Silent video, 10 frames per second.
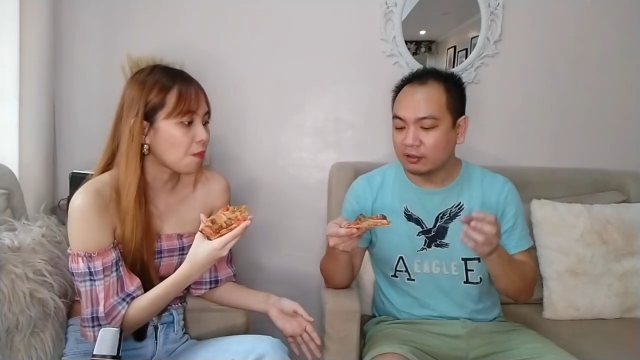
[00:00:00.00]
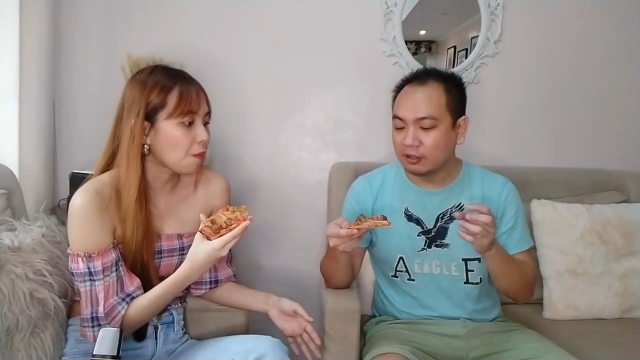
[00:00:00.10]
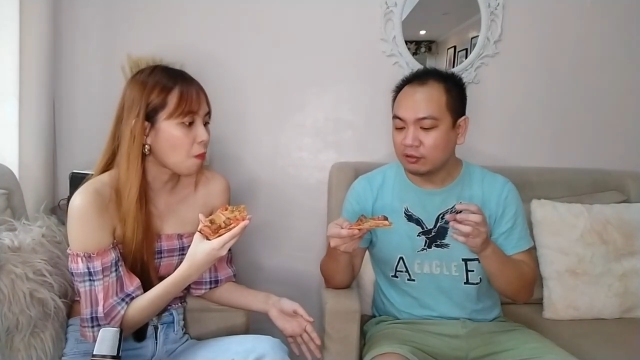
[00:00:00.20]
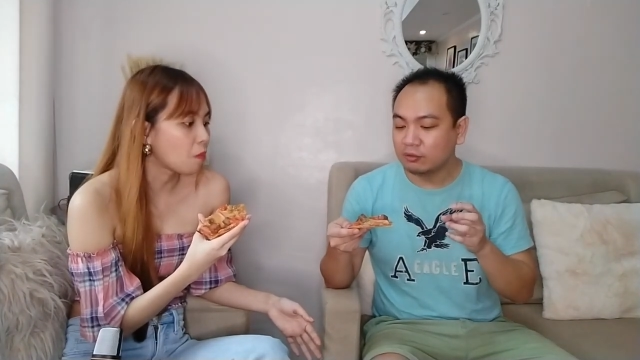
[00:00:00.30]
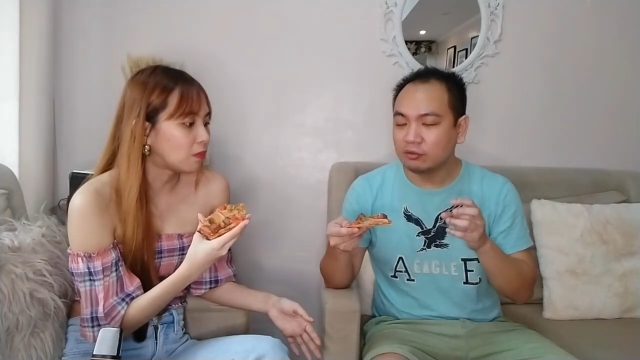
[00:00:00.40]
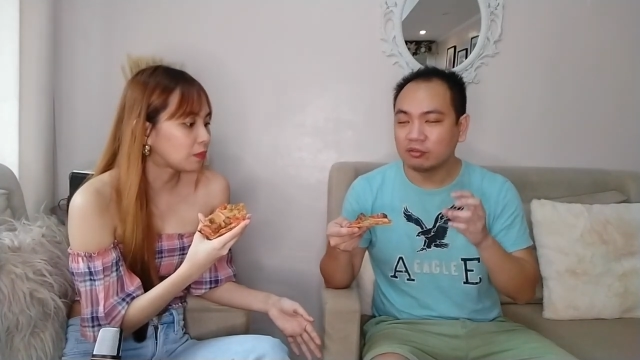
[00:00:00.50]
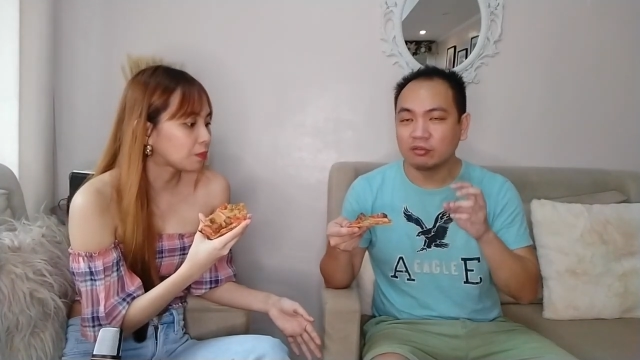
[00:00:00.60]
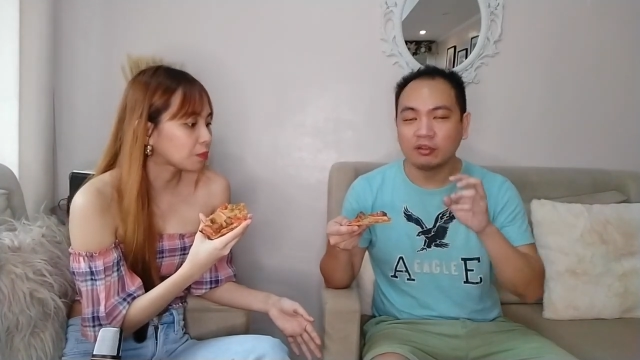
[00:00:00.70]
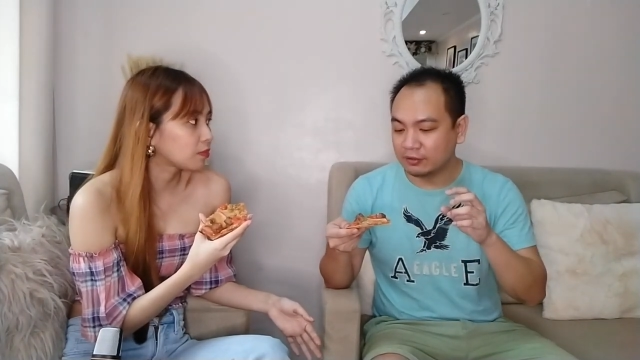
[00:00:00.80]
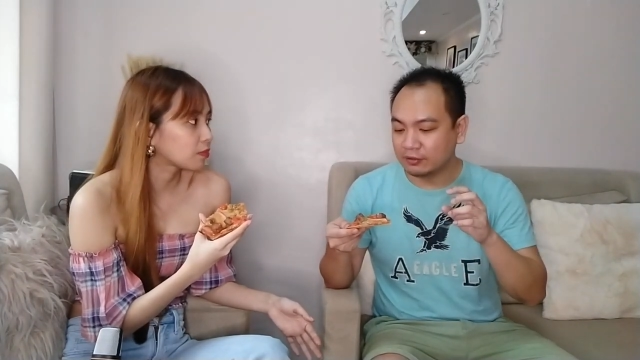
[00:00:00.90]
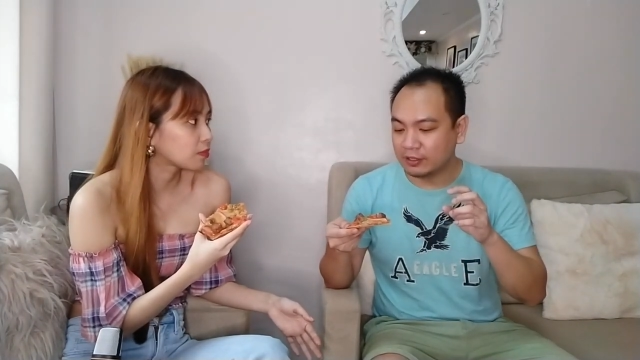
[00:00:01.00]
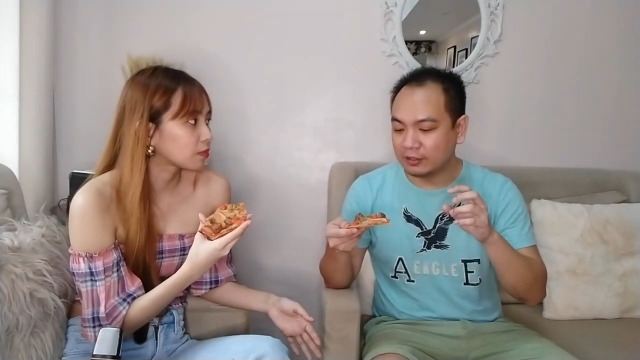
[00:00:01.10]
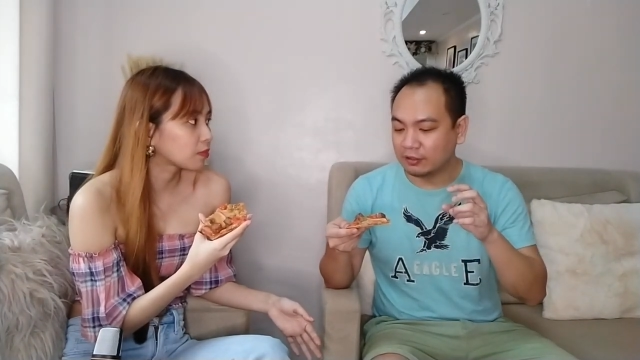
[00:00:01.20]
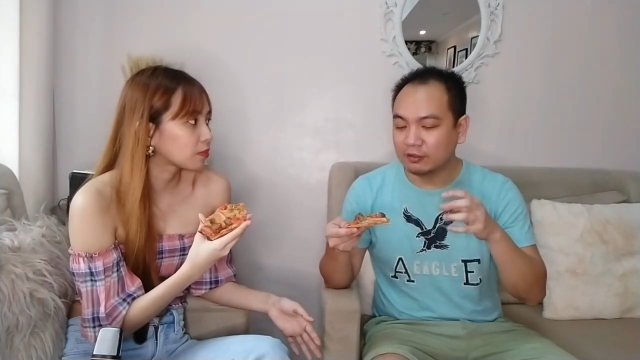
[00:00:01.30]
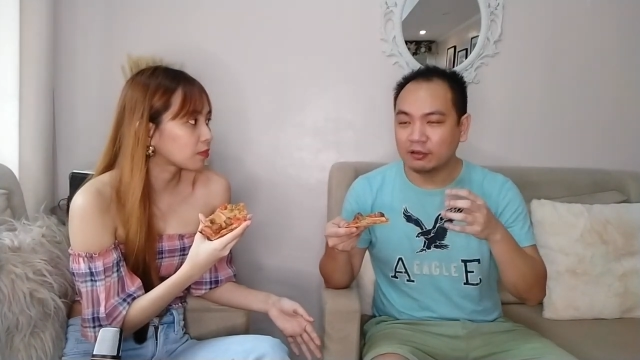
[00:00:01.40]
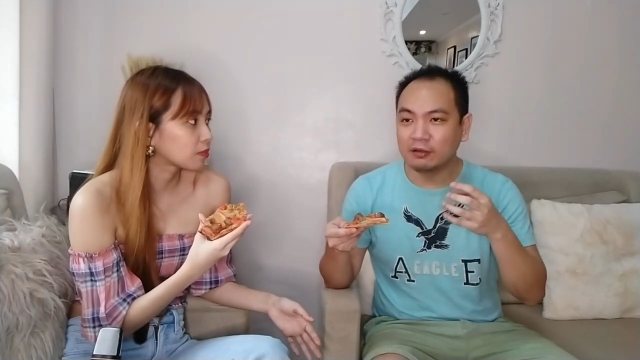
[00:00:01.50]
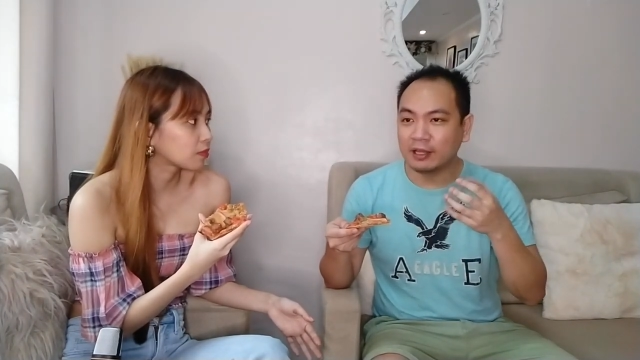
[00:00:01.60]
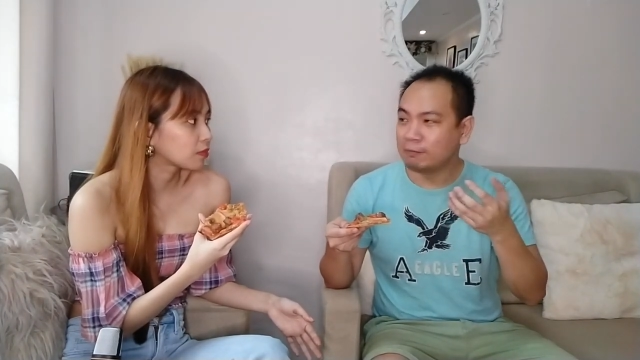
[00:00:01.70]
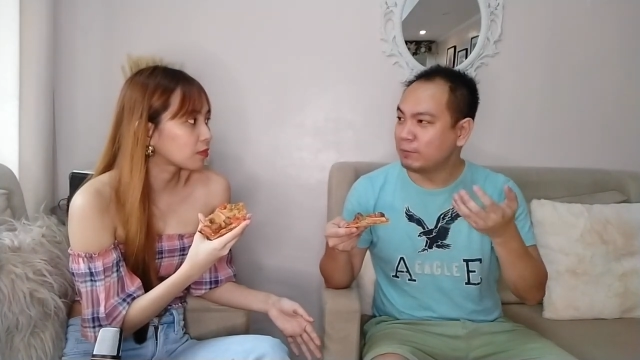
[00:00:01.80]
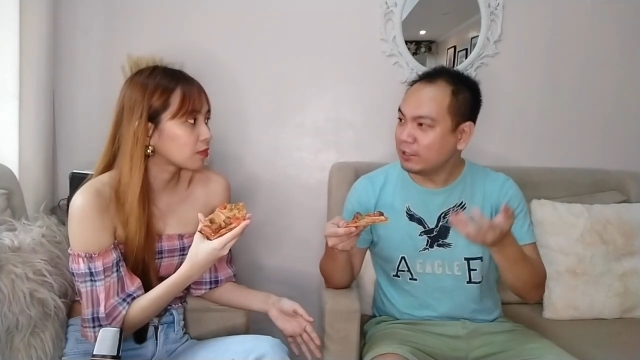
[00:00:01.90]
Speaker 1: They use that other
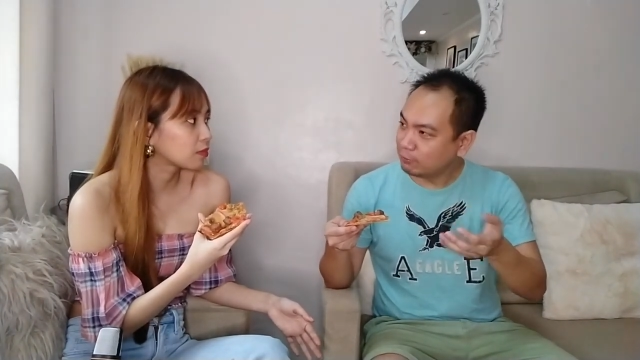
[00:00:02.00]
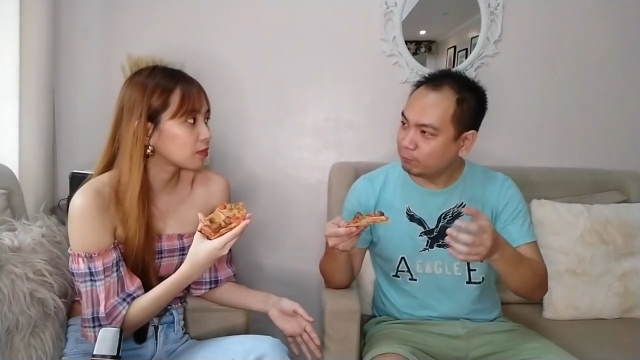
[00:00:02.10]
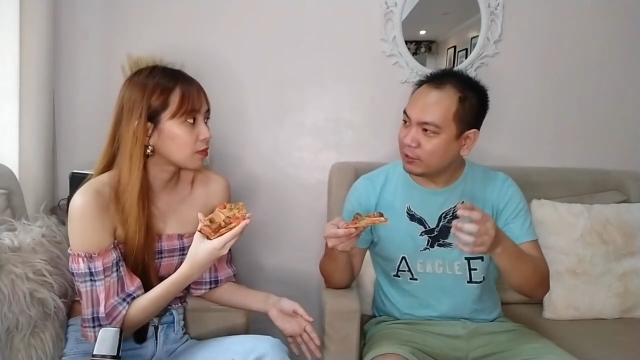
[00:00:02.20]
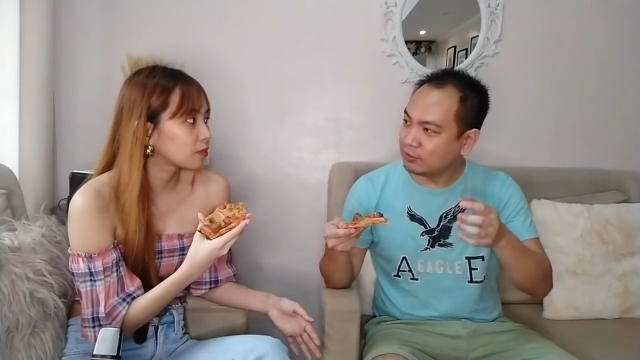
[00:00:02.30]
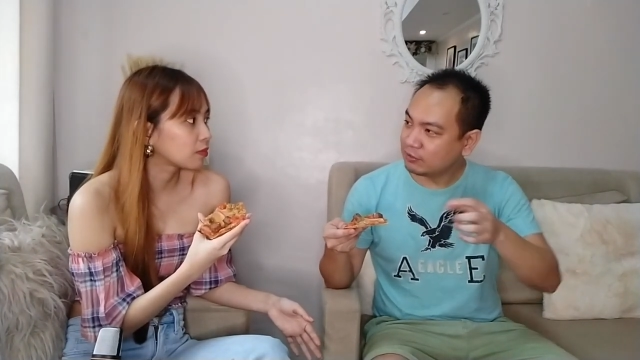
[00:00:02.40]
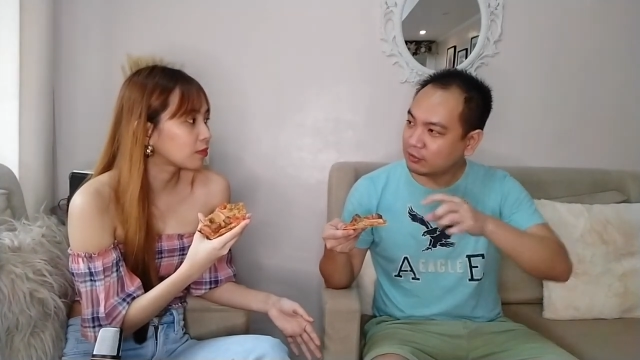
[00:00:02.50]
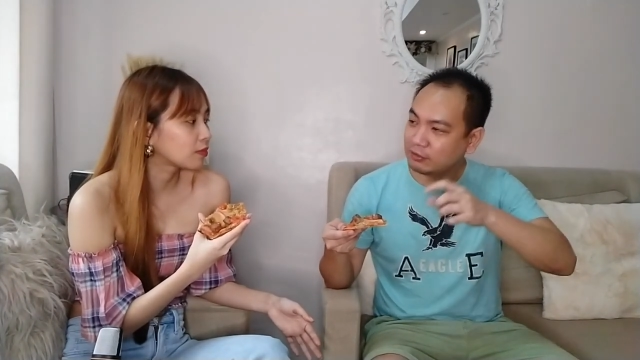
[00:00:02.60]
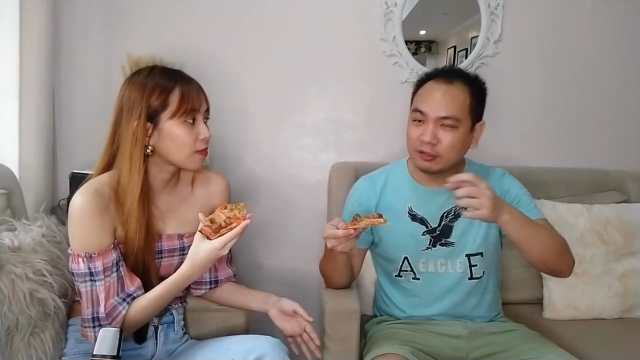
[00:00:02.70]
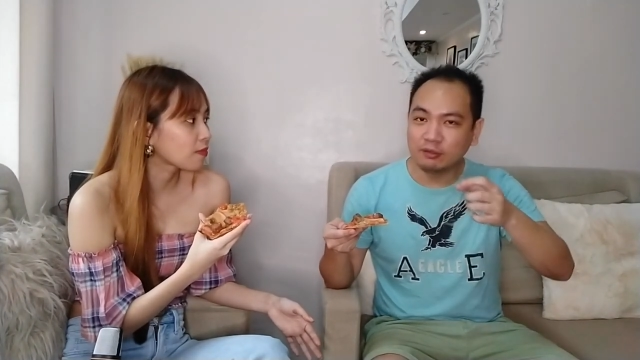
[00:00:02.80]
like bean paste that they